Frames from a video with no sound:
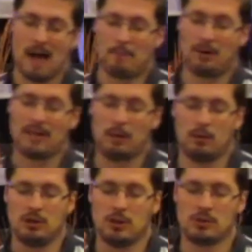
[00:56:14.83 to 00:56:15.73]
I pray that
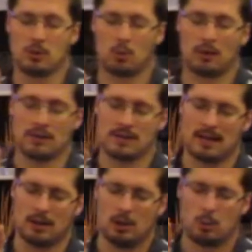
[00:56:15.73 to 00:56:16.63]
you would use the words
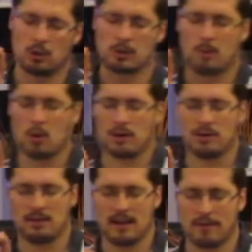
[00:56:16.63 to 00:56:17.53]
that were
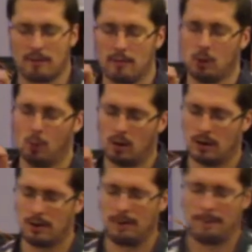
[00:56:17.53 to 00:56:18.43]
spoken today from your
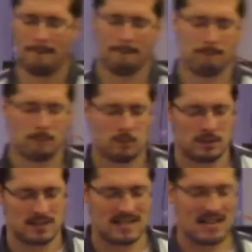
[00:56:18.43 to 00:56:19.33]
word
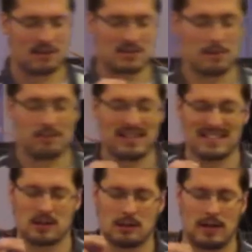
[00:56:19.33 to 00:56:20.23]
to say there's some
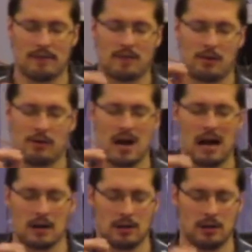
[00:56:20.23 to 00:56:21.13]
things in our life that are
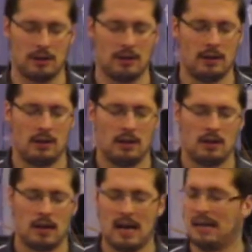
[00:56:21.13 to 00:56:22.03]
not good.
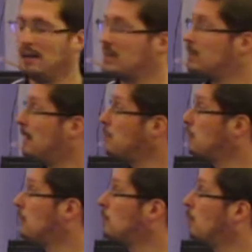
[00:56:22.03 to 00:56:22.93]
And
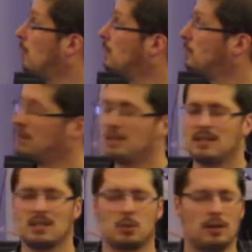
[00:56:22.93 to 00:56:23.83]
especially those words where
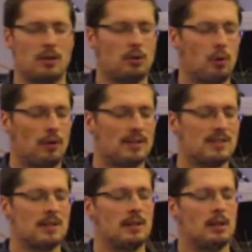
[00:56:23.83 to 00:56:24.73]
Jesus, where you told
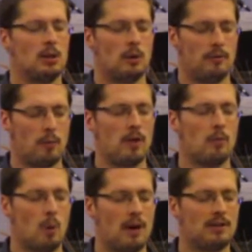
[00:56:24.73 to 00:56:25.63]
us, if
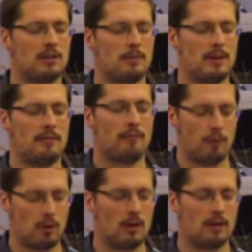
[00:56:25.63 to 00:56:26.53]
we want to be
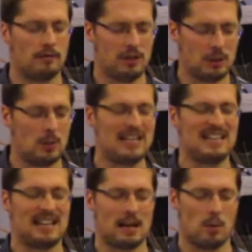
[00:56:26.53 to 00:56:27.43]
full of you, we
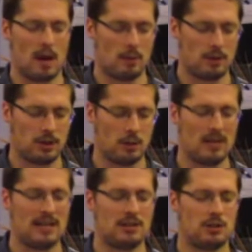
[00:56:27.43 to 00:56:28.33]
need to get away with you.
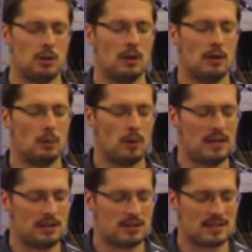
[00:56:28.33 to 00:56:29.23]
We
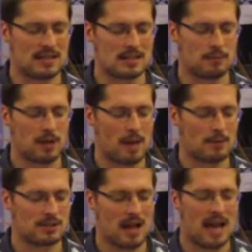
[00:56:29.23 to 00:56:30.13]
need to set some
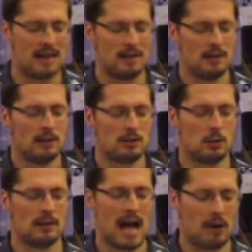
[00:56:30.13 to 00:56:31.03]
time aside
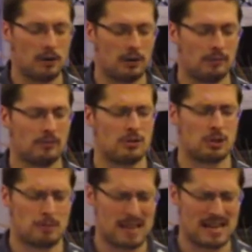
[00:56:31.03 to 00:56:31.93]
to allow you to
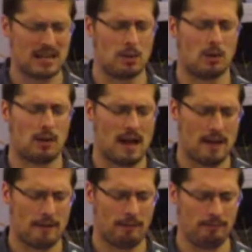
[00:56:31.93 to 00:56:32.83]
speak into our
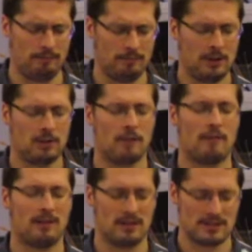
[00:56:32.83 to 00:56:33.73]
life, to
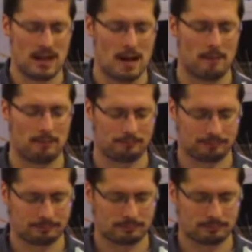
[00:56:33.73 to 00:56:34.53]
fill us up.